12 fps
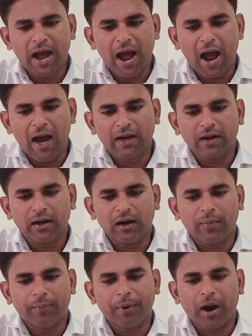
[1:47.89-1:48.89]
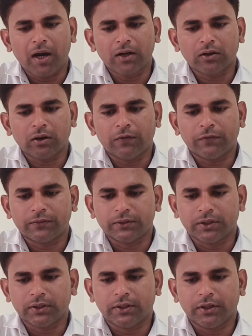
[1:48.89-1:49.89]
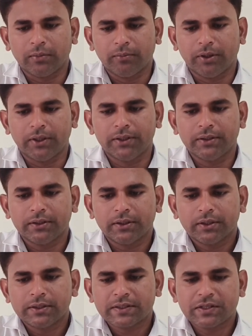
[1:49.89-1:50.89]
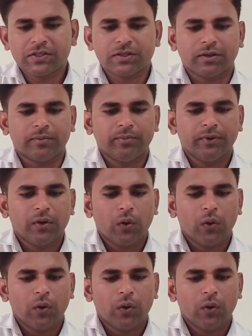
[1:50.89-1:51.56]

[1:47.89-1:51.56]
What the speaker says: are a part of the number system